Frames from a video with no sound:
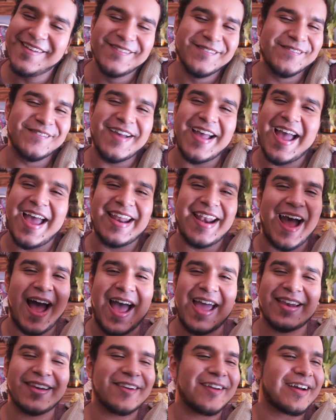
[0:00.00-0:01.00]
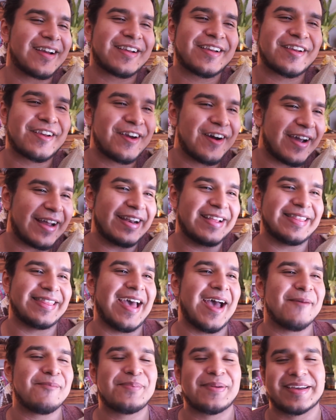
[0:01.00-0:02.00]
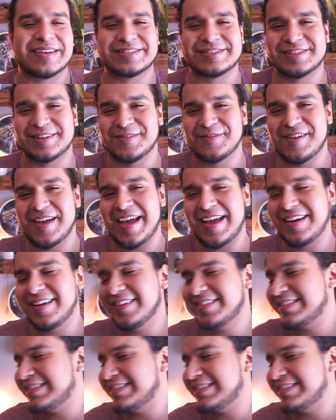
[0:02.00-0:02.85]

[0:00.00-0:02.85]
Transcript: man, I look good in that picture, man.